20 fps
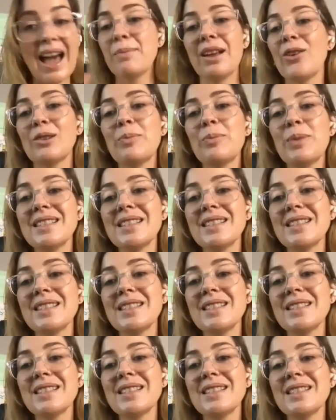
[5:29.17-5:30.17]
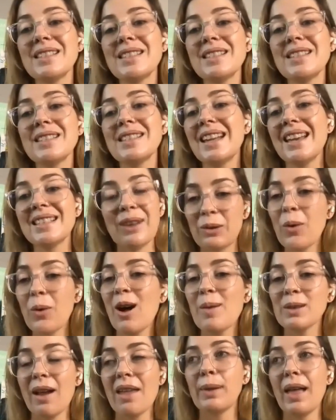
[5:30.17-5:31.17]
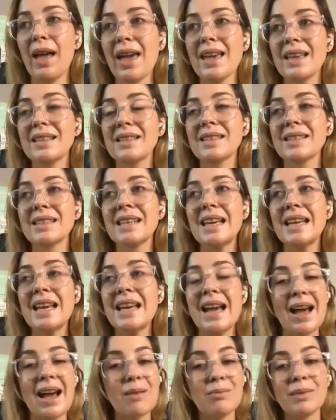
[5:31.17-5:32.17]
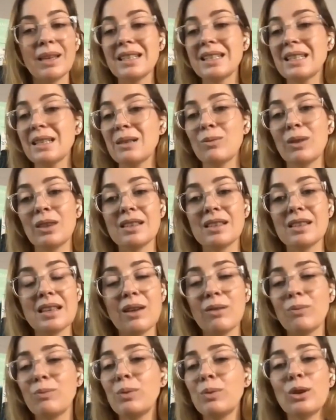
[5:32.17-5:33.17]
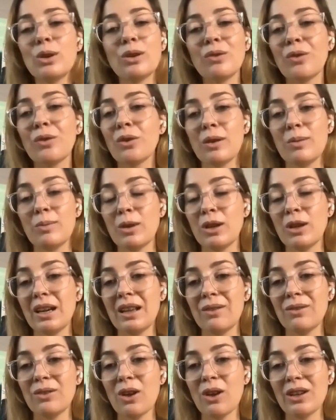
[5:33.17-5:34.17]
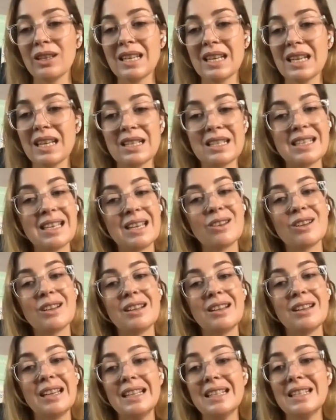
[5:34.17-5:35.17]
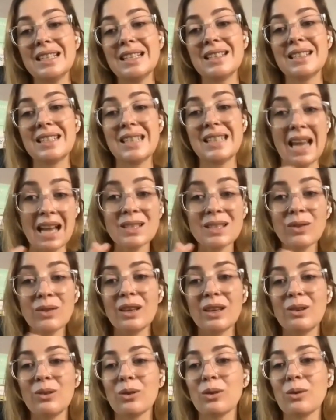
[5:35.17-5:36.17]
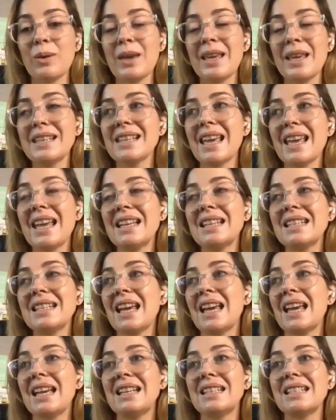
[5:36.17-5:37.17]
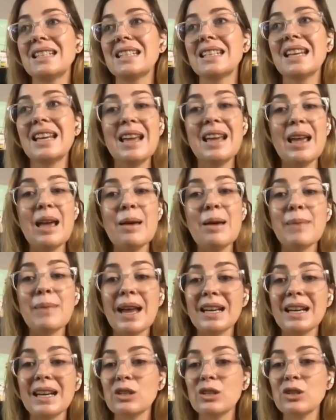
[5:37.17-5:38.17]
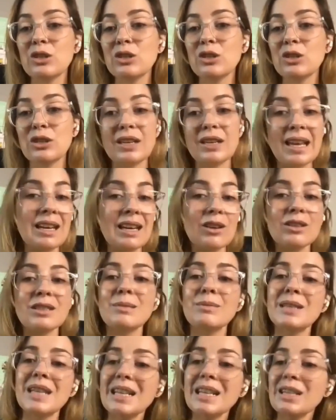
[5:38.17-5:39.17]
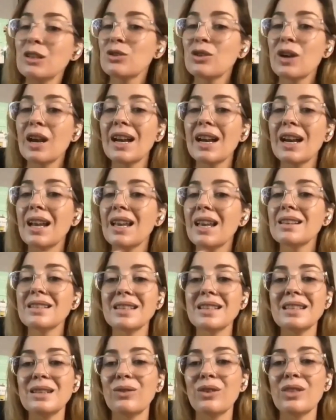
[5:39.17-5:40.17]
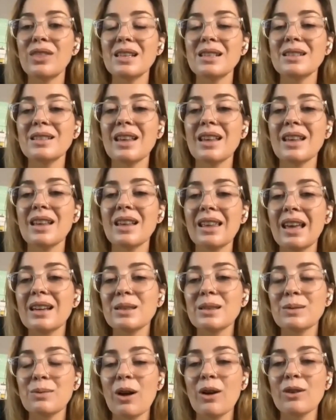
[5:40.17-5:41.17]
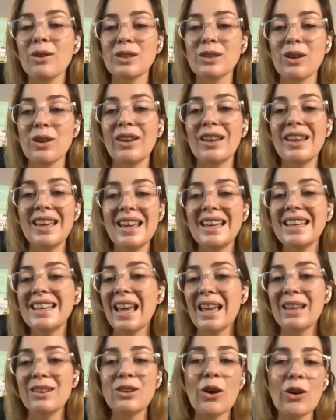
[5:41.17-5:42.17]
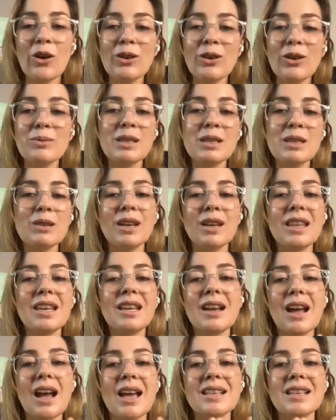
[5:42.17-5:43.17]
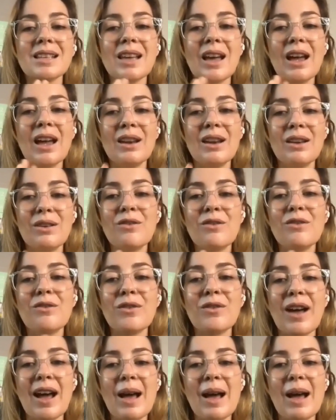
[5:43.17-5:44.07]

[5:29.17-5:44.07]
had my own little business. I ran little workshops around the place, linked into a beautiful community of yoga teachers here in Townsville in North Queensland, and managed to get in on some teacher trainings and different things like that as well. So yeah, yoga was a really nice kind of